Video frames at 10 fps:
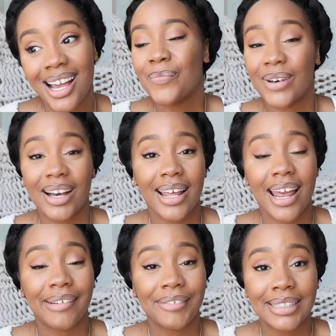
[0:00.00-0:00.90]
But
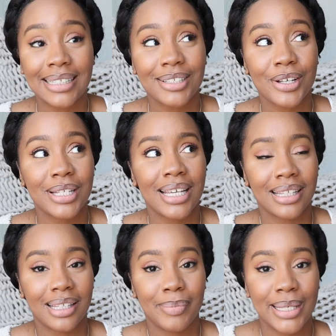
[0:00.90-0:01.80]
ever since I started
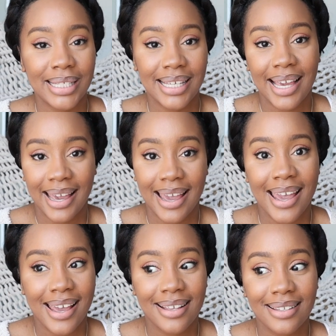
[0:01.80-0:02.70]
taking the
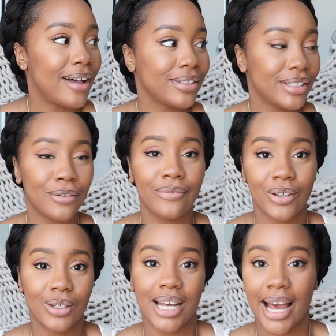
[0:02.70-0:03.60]
BCAAs, I still
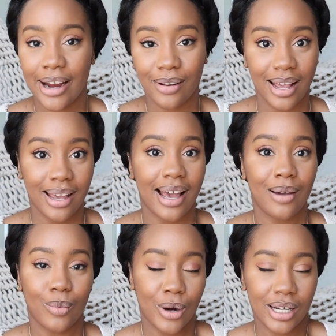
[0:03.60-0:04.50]
feel tired, like I
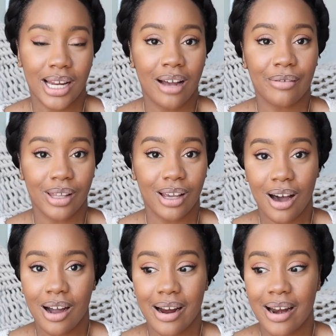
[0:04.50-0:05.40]
worked out really
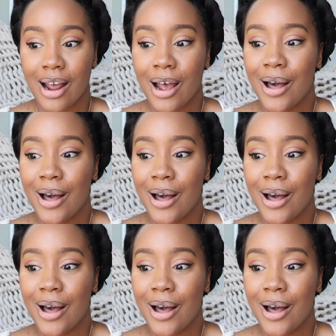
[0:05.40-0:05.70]
hard,